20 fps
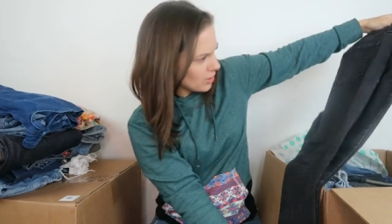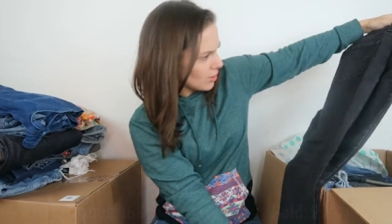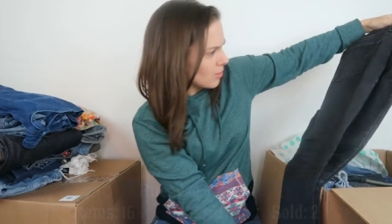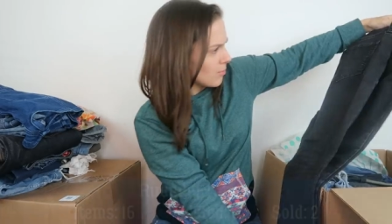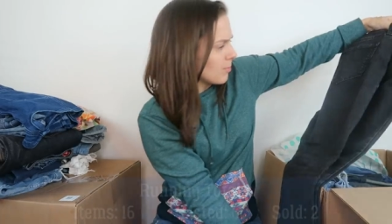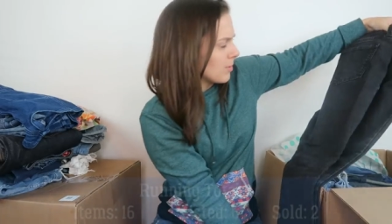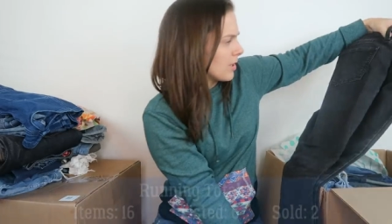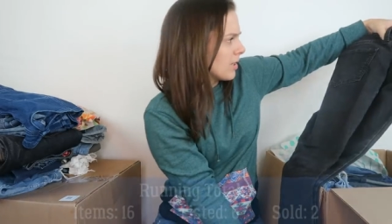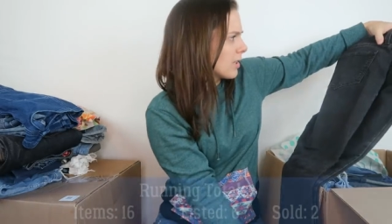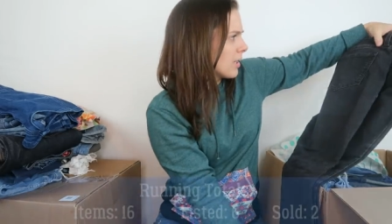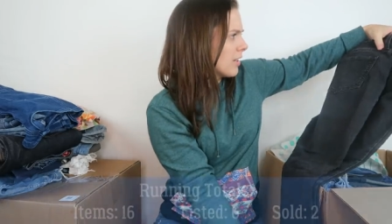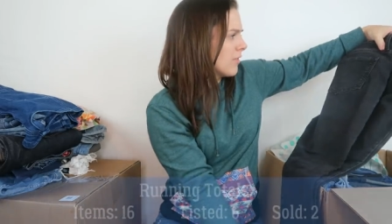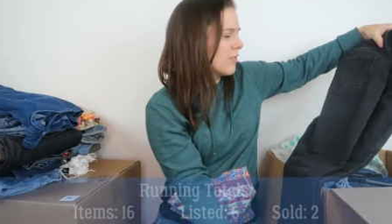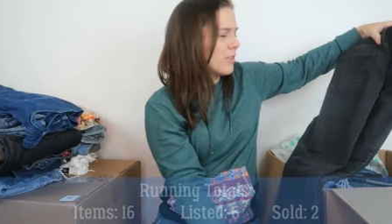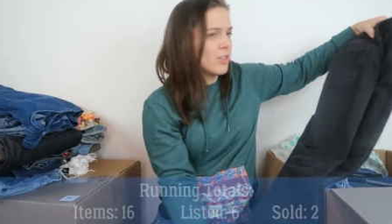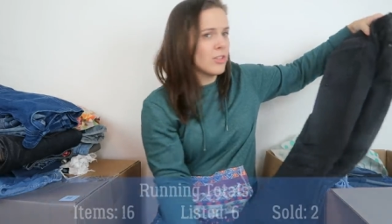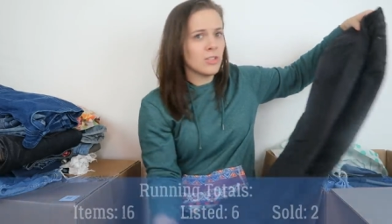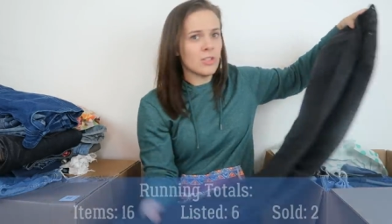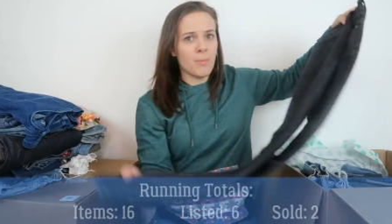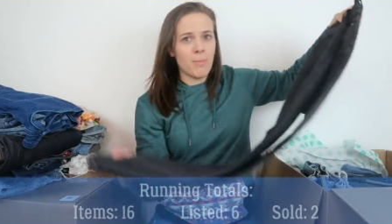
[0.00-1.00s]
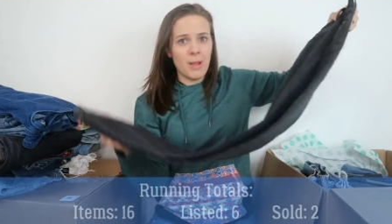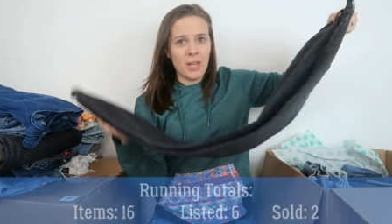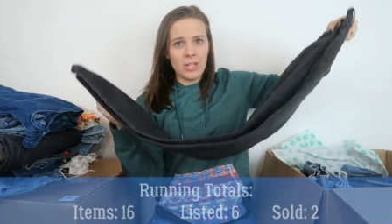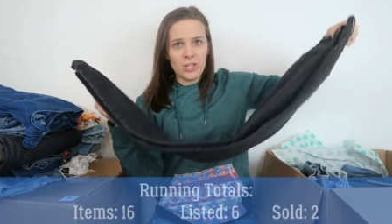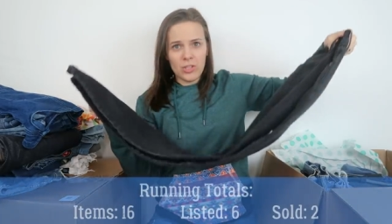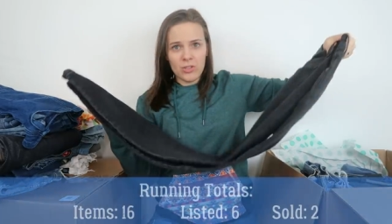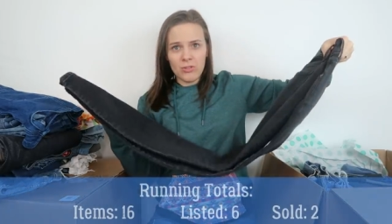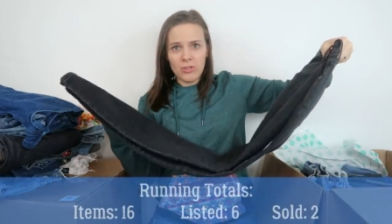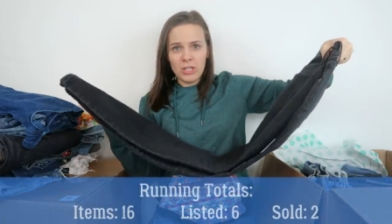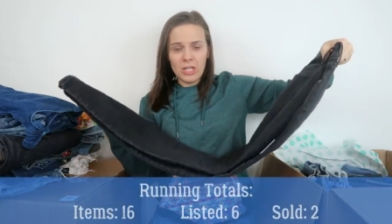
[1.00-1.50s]
So, but given there's a
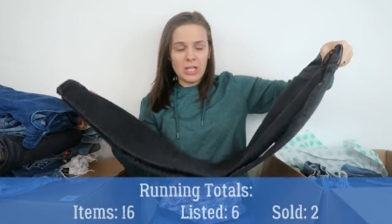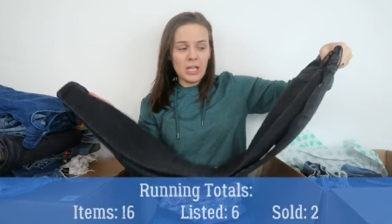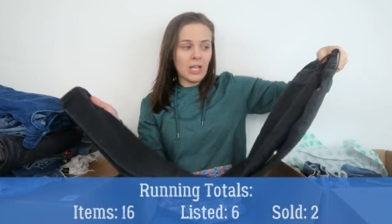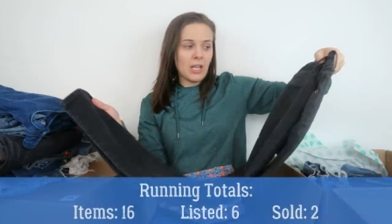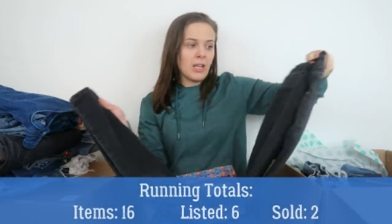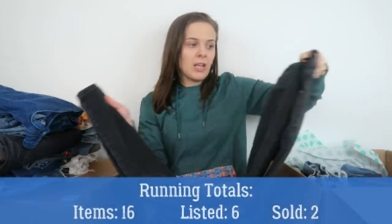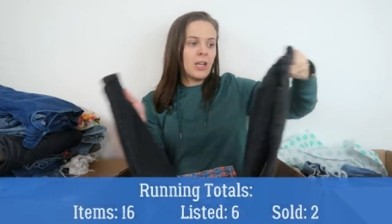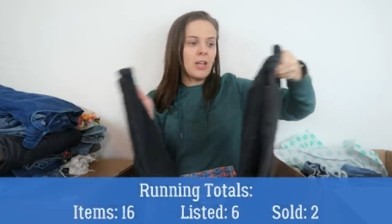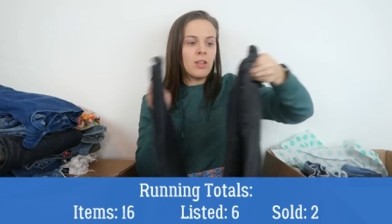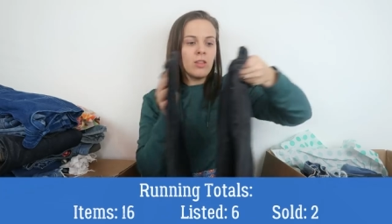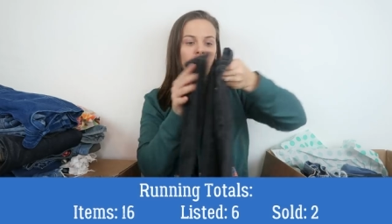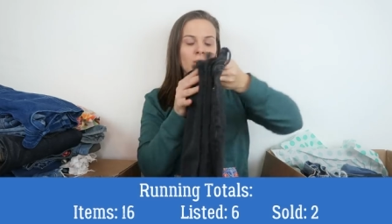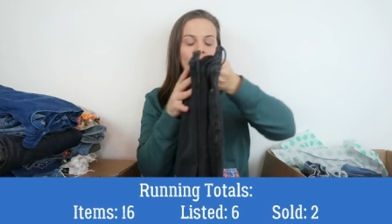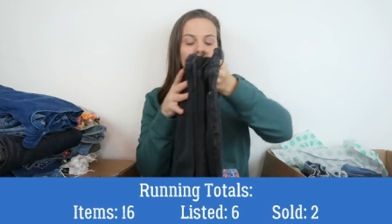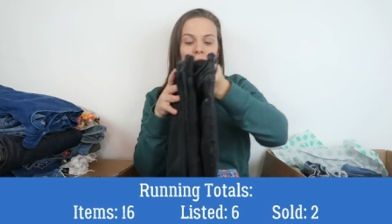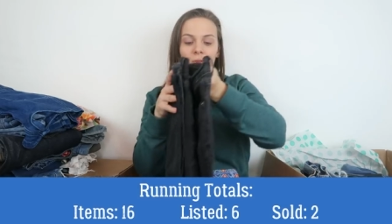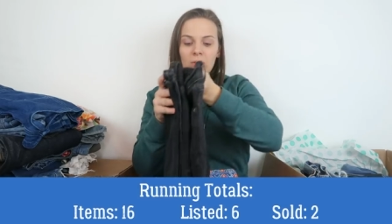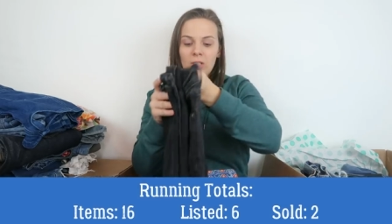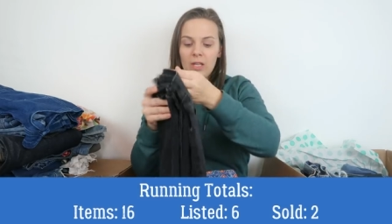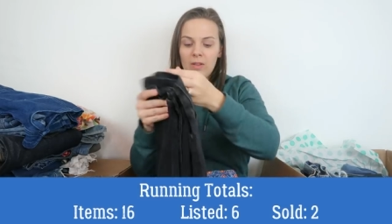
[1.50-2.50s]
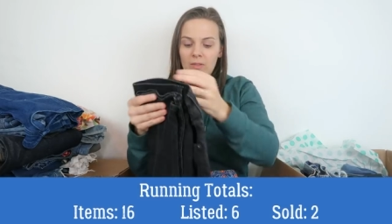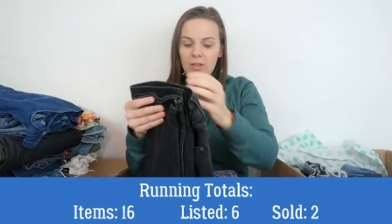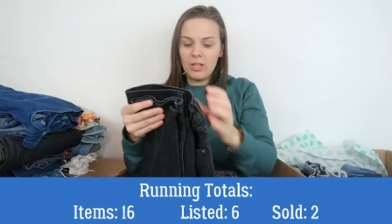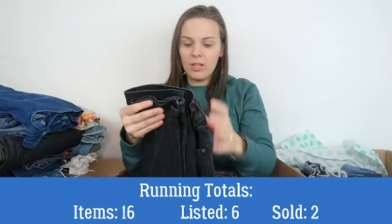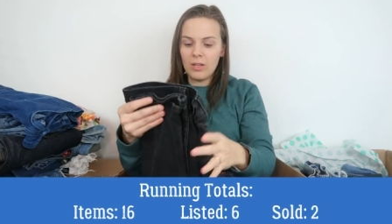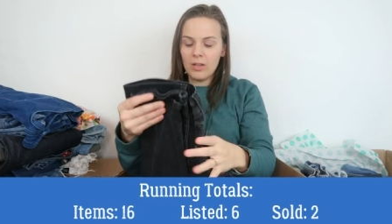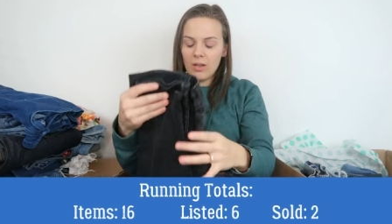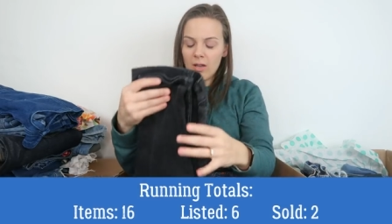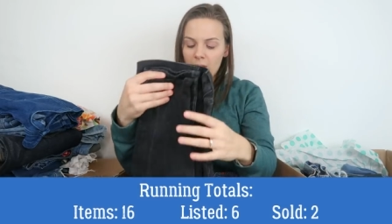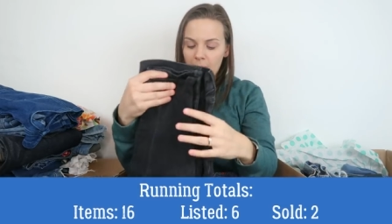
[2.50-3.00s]
paint streak and they're Old
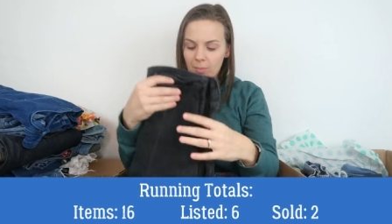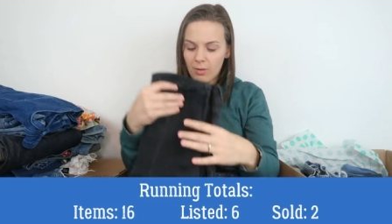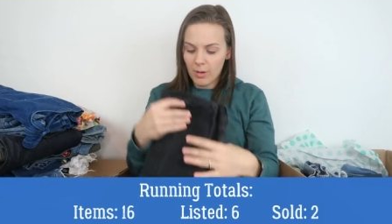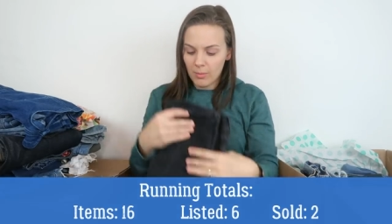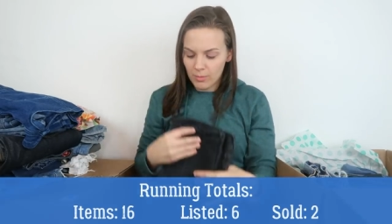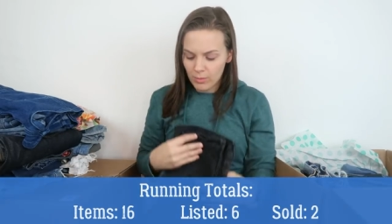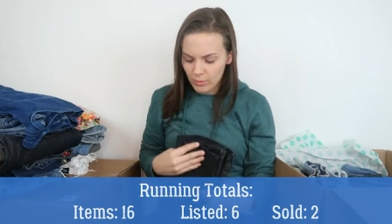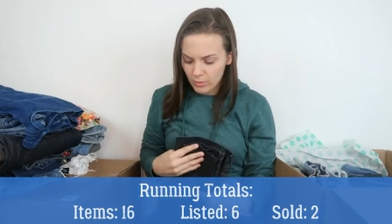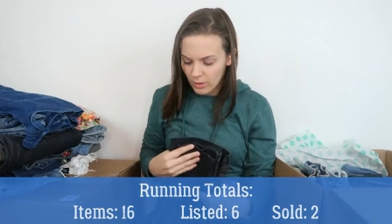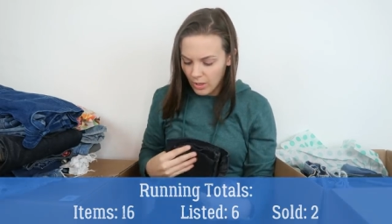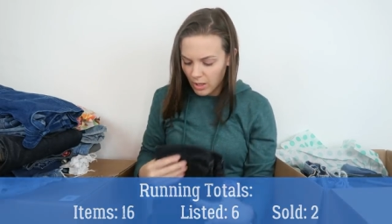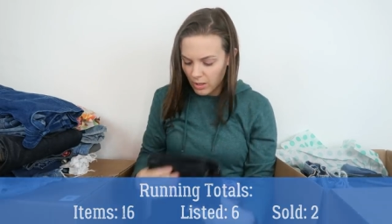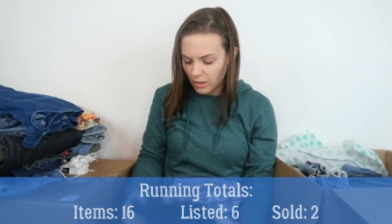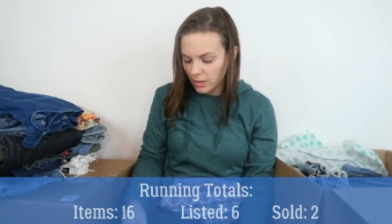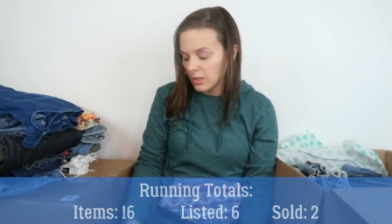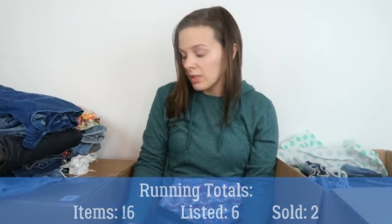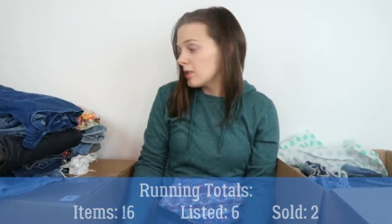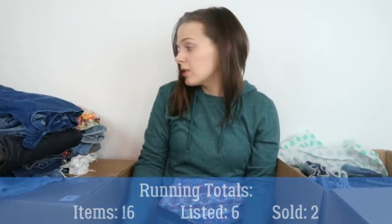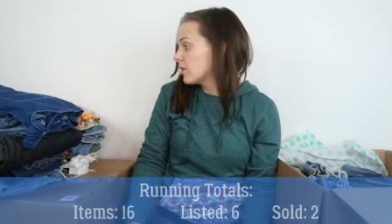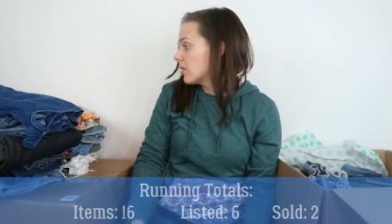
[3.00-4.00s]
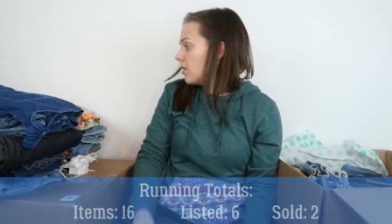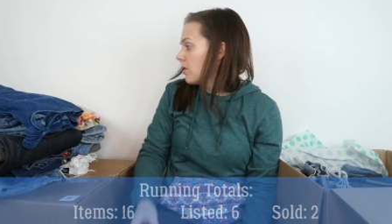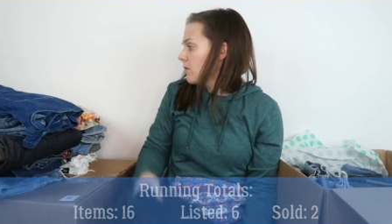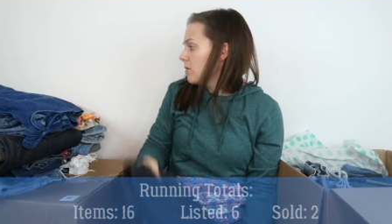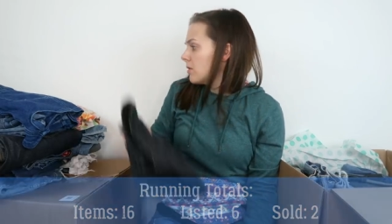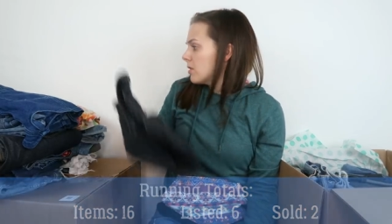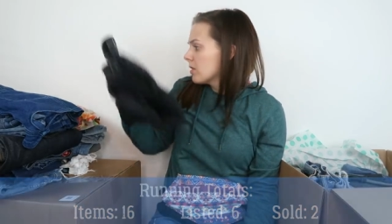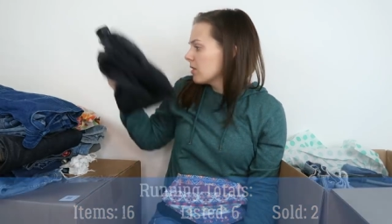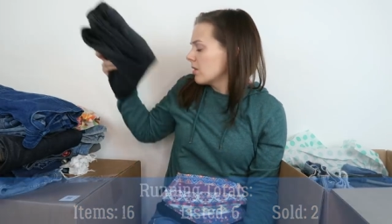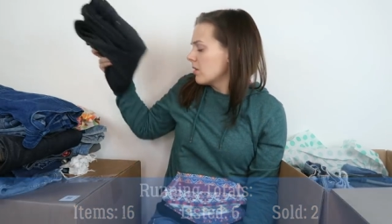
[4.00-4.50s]
Navy, probably will not list
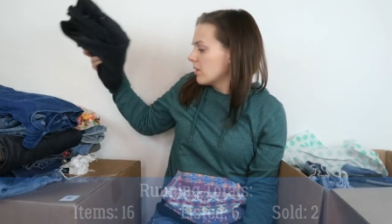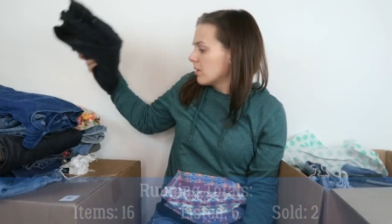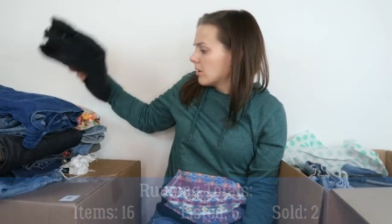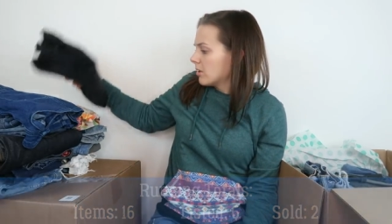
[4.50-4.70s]
those.